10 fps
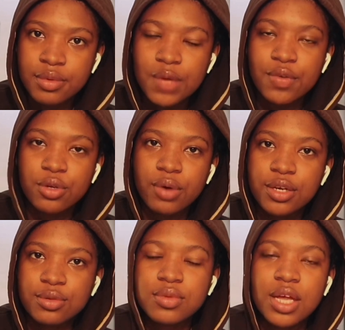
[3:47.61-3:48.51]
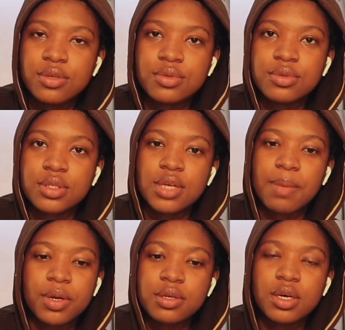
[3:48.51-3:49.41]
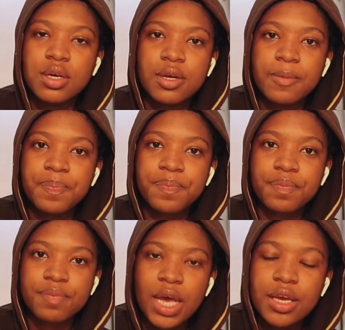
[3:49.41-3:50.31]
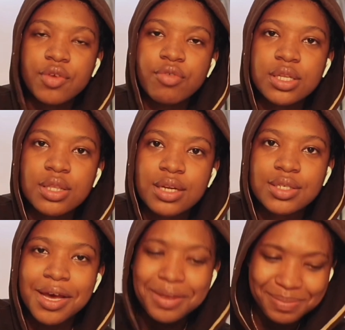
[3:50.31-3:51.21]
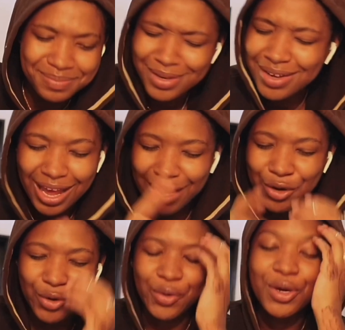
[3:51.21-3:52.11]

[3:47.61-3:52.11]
Even though I do that all the time, but I create that. I know.